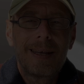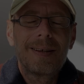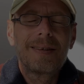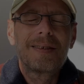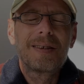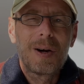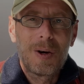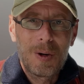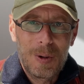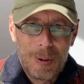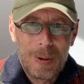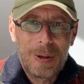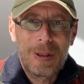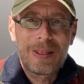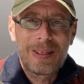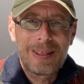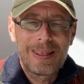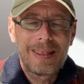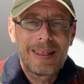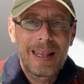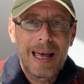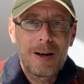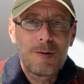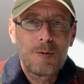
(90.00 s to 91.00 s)
So
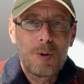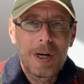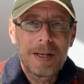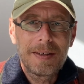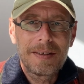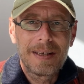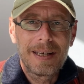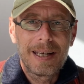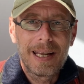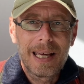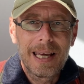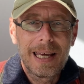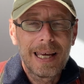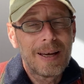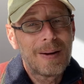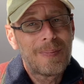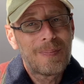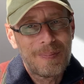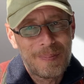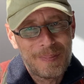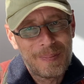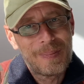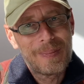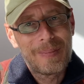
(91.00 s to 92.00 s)
that was the day
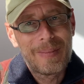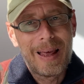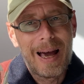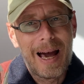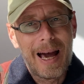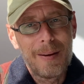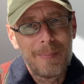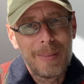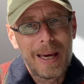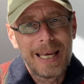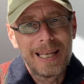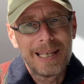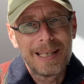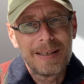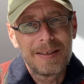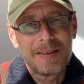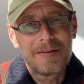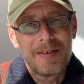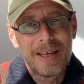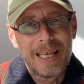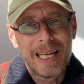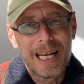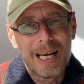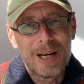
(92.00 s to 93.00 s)
I made this
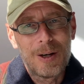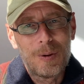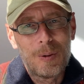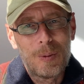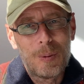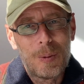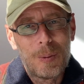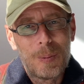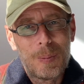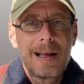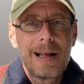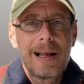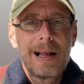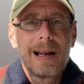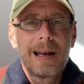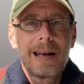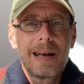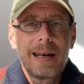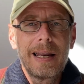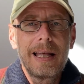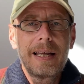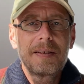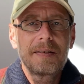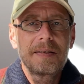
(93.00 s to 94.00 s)
video.
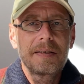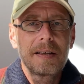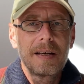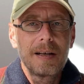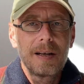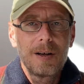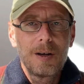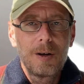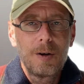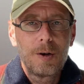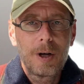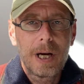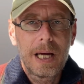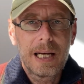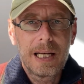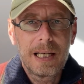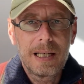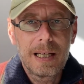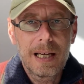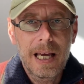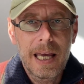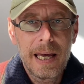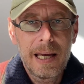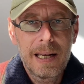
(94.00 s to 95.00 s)
Let's look at it
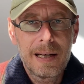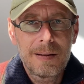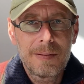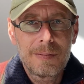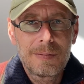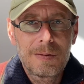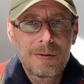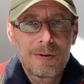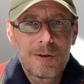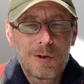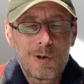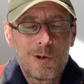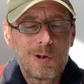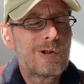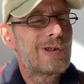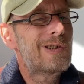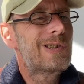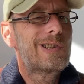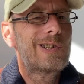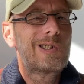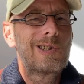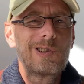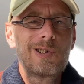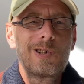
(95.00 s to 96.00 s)
again.
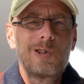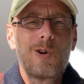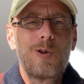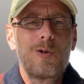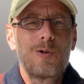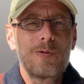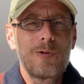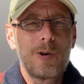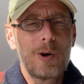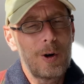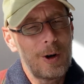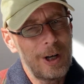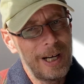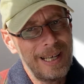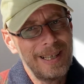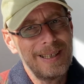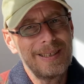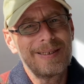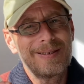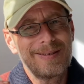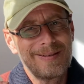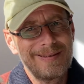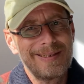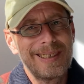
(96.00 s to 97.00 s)
Don't worry,
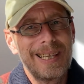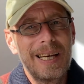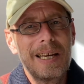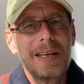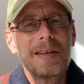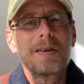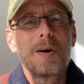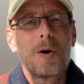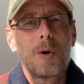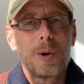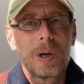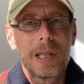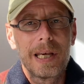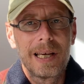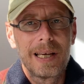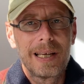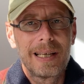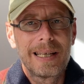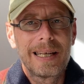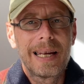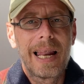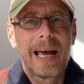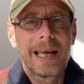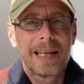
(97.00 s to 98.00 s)
it's only
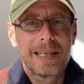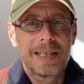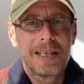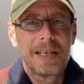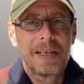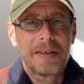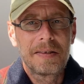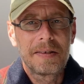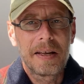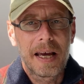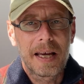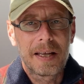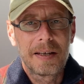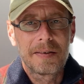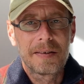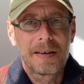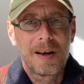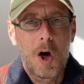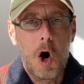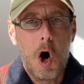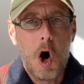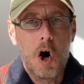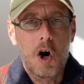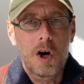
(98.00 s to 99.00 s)
19 seconds
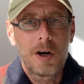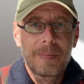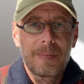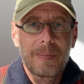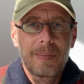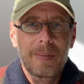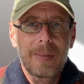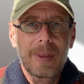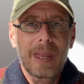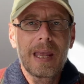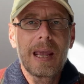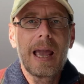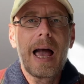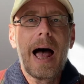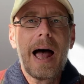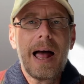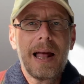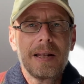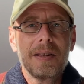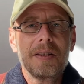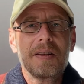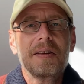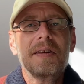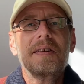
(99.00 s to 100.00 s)
long.
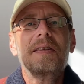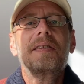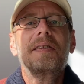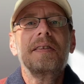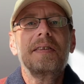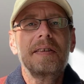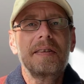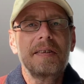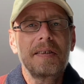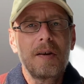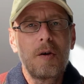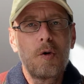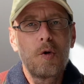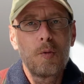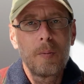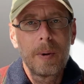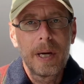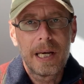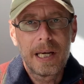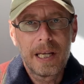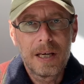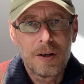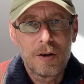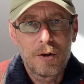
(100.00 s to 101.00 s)
And so
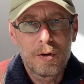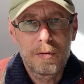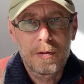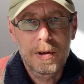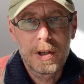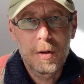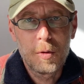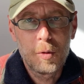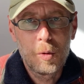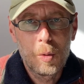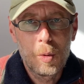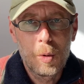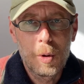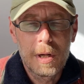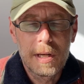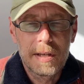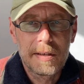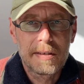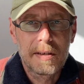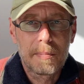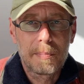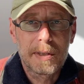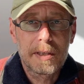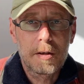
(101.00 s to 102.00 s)
many of you
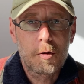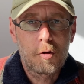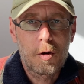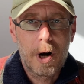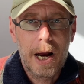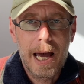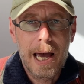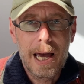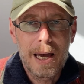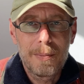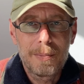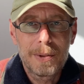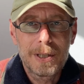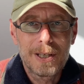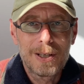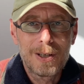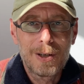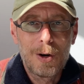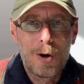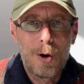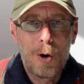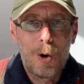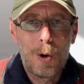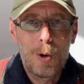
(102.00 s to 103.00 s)
subscribed
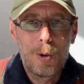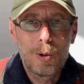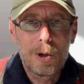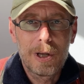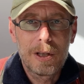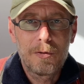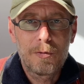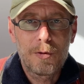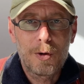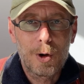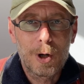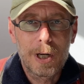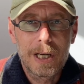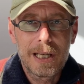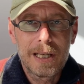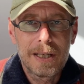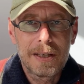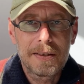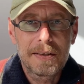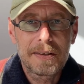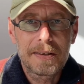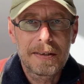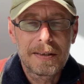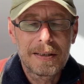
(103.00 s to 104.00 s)
only for
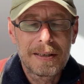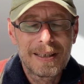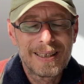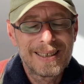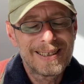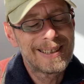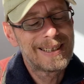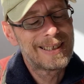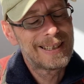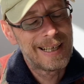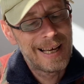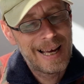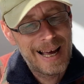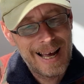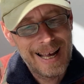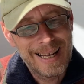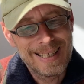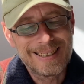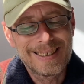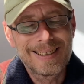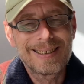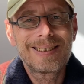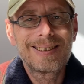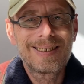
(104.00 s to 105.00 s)
this, and